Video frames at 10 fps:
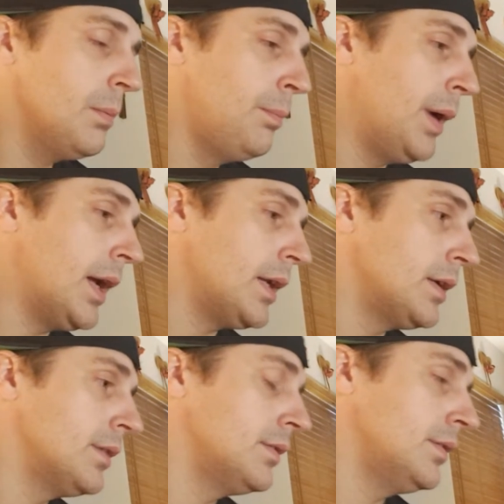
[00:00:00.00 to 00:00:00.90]
But
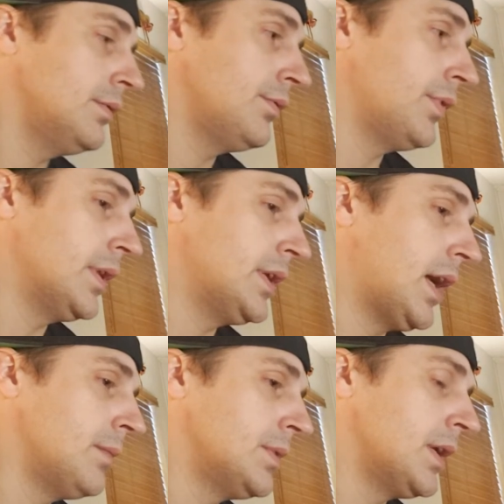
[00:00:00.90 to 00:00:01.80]
for the
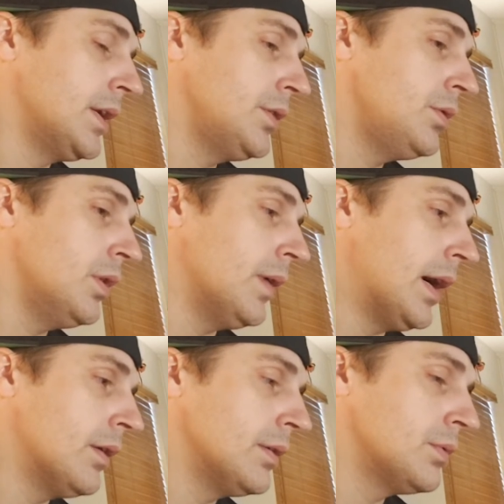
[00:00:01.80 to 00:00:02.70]
times that I do go
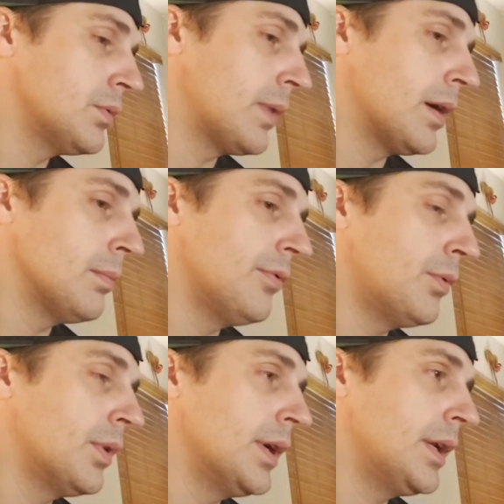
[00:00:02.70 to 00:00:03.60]
out, it was rare
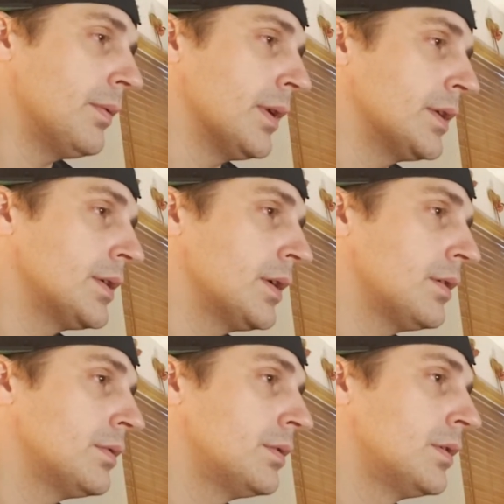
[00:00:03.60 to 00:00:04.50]
before anyway, so
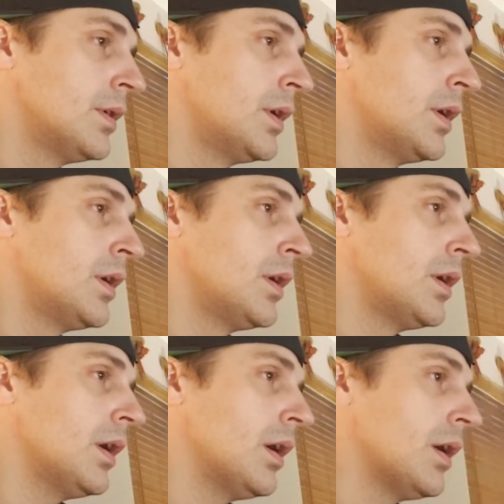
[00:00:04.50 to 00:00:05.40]

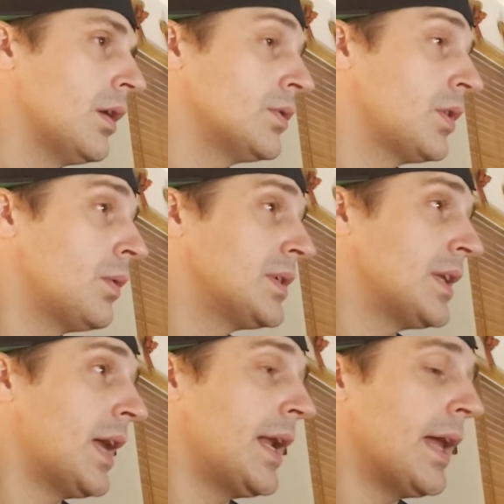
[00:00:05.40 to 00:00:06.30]
I was always a
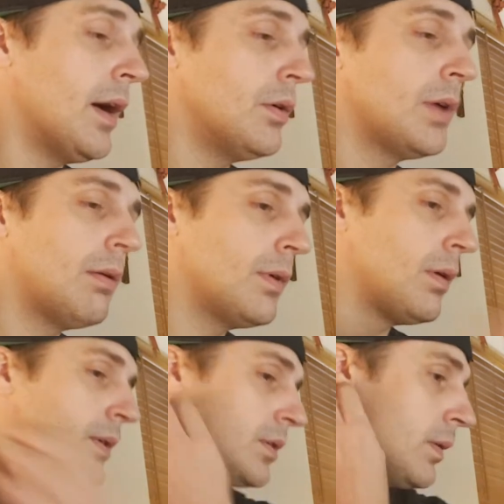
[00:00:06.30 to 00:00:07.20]
night owl. I would
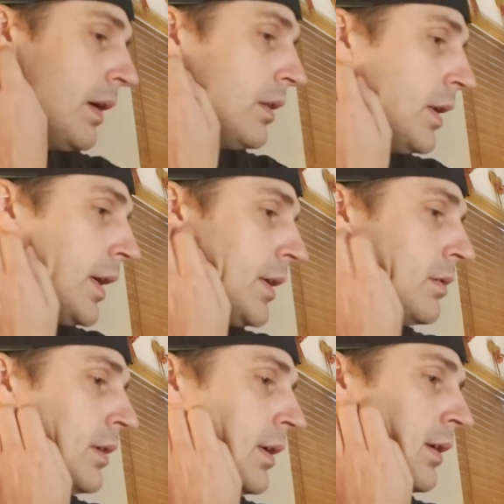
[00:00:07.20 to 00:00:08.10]
always go out late,
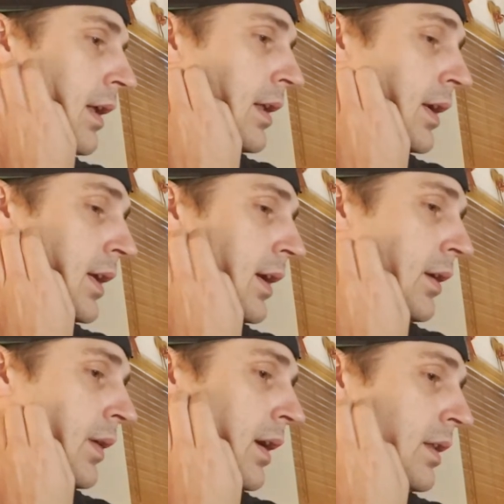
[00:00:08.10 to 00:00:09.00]
and now that I can't
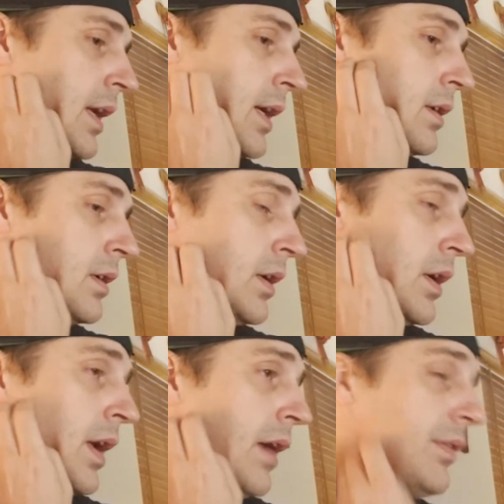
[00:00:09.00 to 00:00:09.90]
go out late,
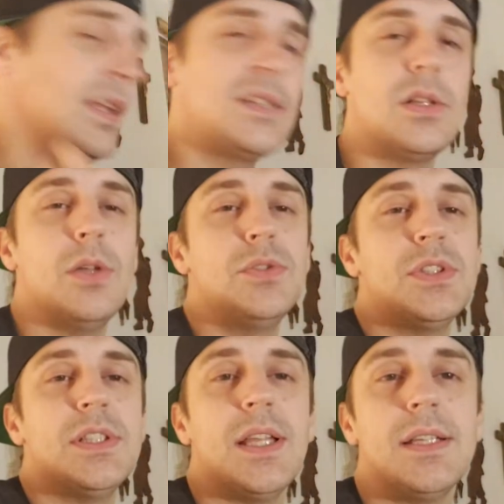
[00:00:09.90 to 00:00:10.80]
everything's closing
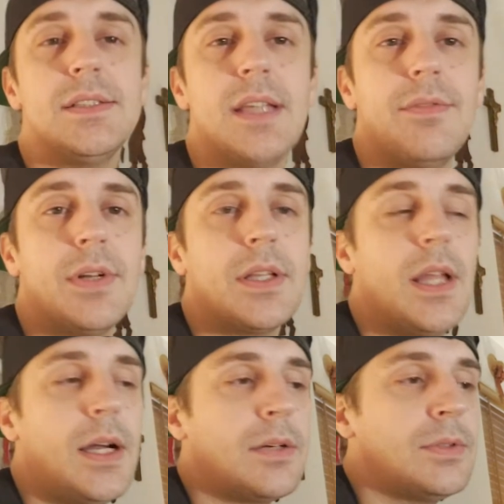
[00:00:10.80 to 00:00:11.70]
at like 7
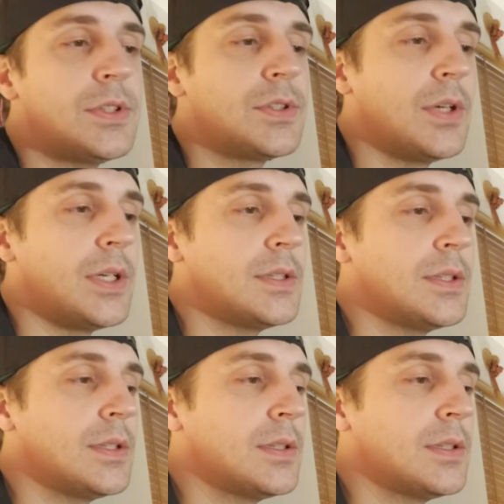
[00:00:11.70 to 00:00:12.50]
o'clock, which is crazy.